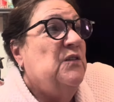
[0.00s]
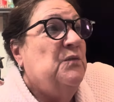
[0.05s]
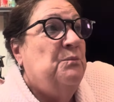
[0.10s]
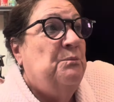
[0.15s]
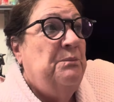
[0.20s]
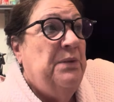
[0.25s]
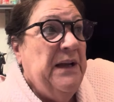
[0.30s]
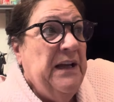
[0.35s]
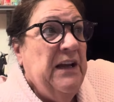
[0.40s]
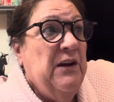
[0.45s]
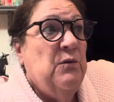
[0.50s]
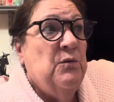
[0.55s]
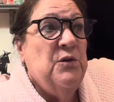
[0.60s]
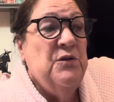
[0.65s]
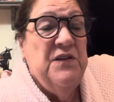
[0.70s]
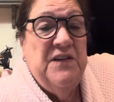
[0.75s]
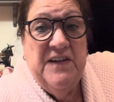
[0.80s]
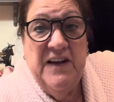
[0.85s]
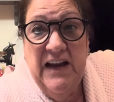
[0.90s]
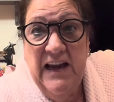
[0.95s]
big
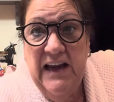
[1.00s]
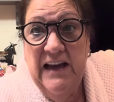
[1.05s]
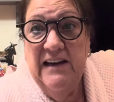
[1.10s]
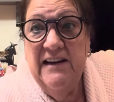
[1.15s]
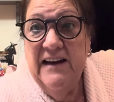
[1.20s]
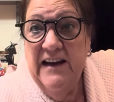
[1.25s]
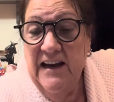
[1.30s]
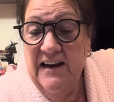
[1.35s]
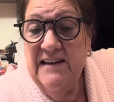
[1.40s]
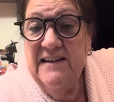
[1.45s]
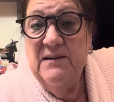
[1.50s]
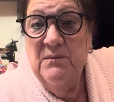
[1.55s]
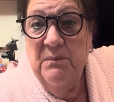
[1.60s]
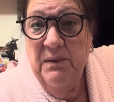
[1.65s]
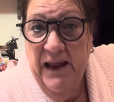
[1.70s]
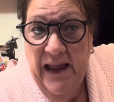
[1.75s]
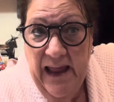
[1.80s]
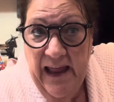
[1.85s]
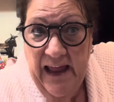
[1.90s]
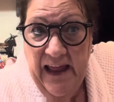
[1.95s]
routine to get to
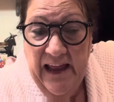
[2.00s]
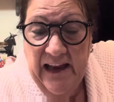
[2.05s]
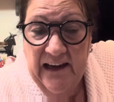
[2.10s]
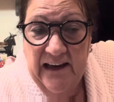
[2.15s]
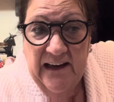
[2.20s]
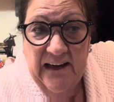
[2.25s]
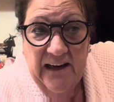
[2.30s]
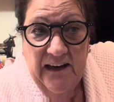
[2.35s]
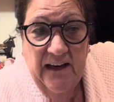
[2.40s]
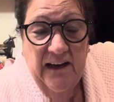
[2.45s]
bed.